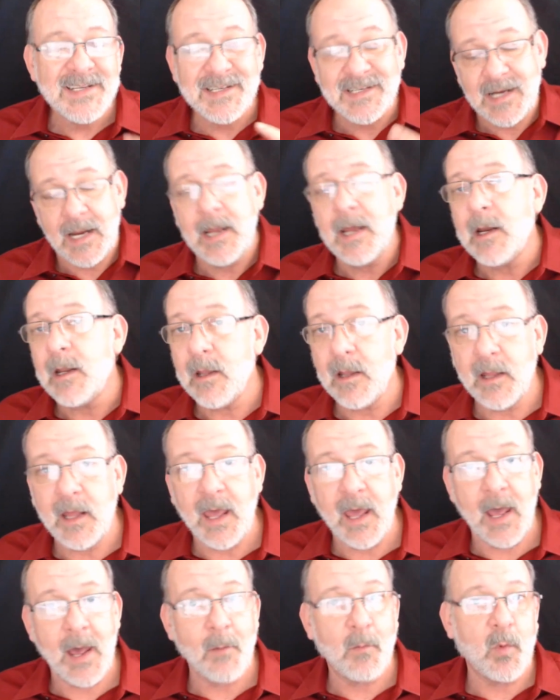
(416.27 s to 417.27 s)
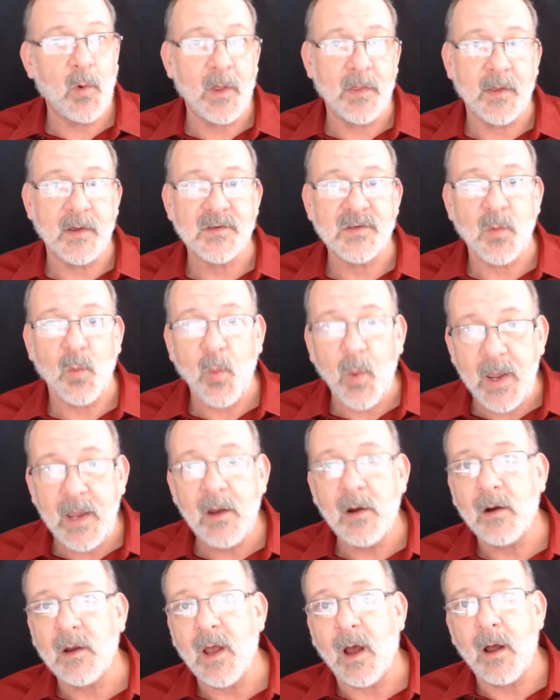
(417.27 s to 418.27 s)
Stand in the gap with us.
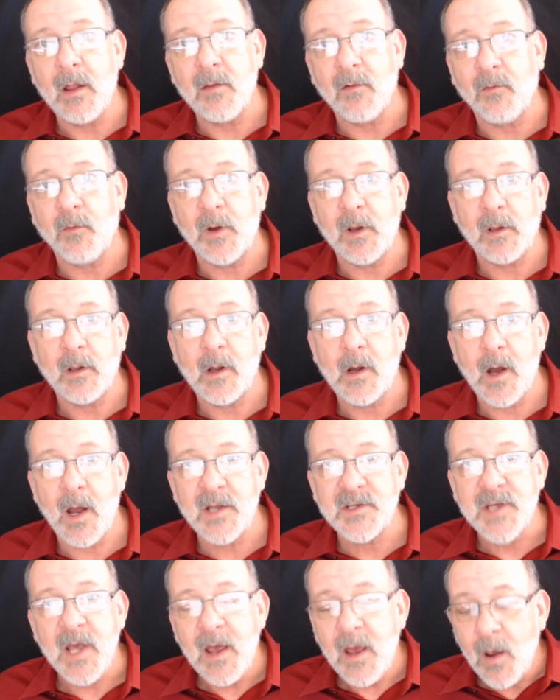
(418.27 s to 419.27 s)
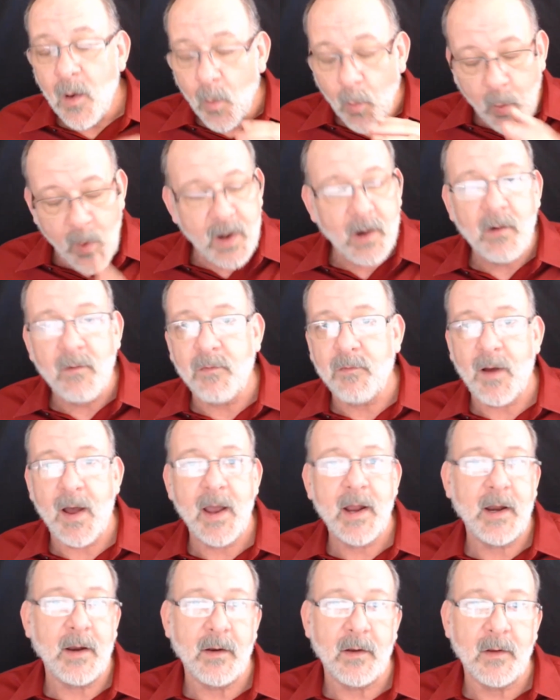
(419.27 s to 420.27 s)
We are on the front lines. We are
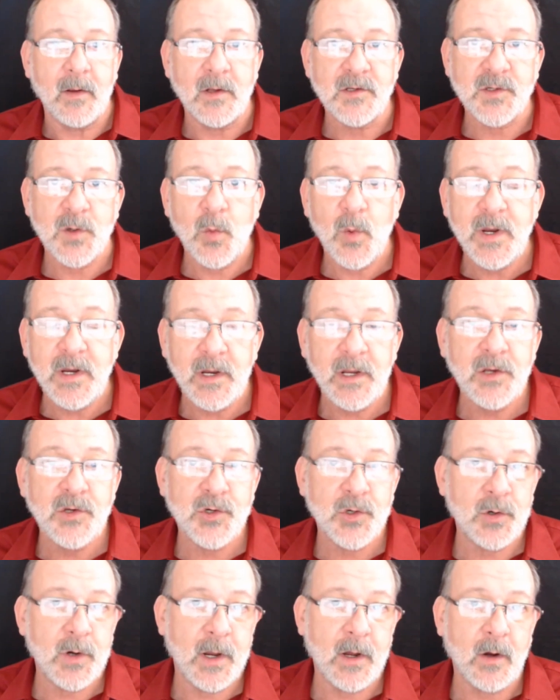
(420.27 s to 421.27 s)
fighting, and so we need your